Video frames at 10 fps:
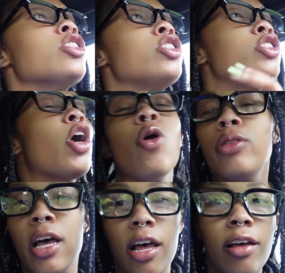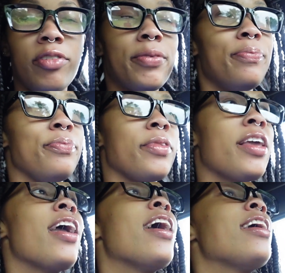so loved.
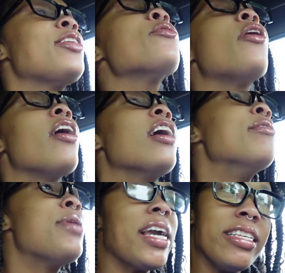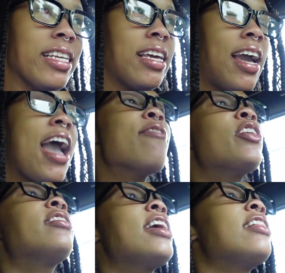You are amazing.
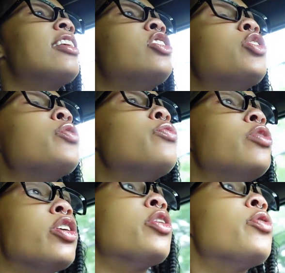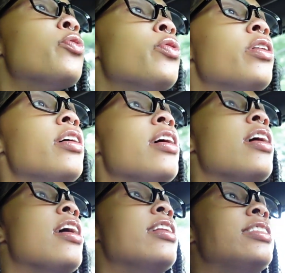Everything that you do
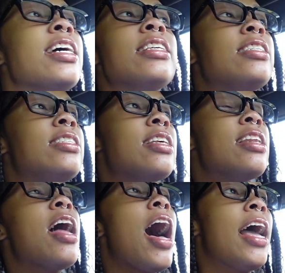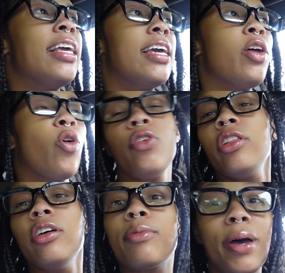does not get
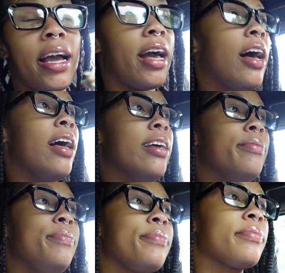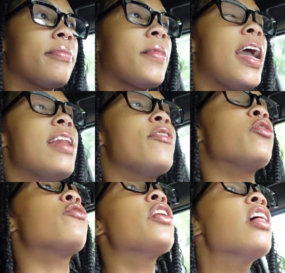overlooked by God. And if
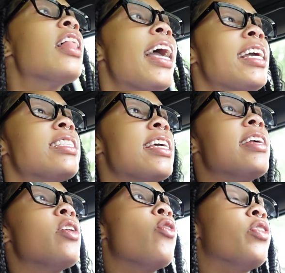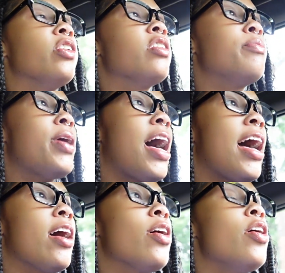you feel like it's getting overlooked
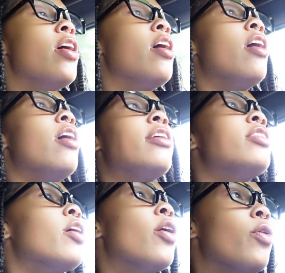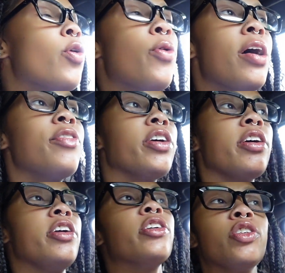by, you know,
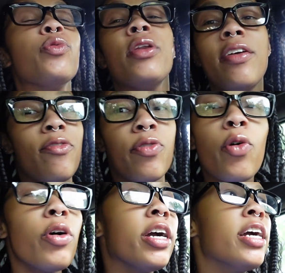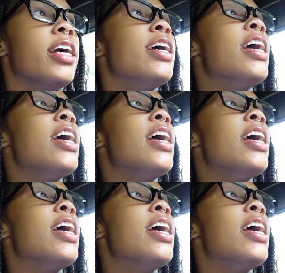whoever you're doing it for,